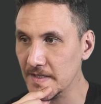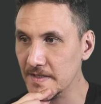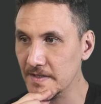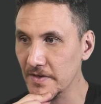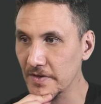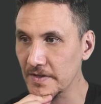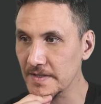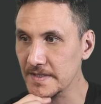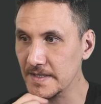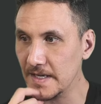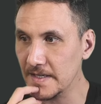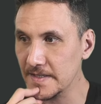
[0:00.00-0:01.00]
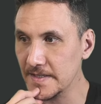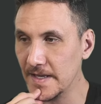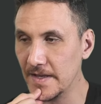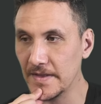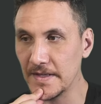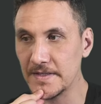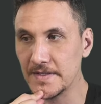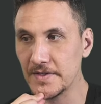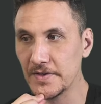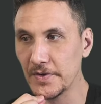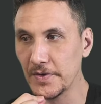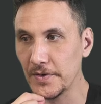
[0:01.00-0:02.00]
So the status now needs to
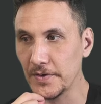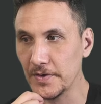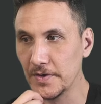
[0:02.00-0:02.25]
go